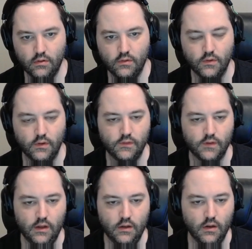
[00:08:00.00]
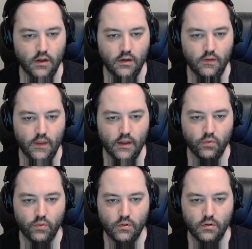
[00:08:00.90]
So that's 8, 9 in that
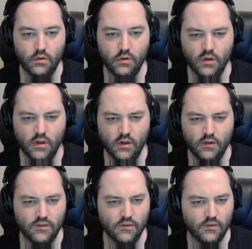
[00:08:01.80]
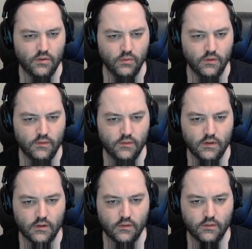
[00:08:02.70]
order. This is 2 and
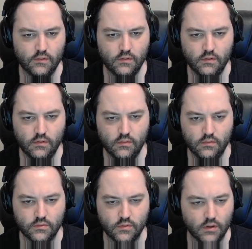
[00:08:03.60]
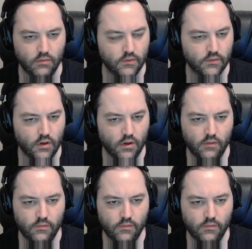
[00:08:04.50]
6, which we can resolve.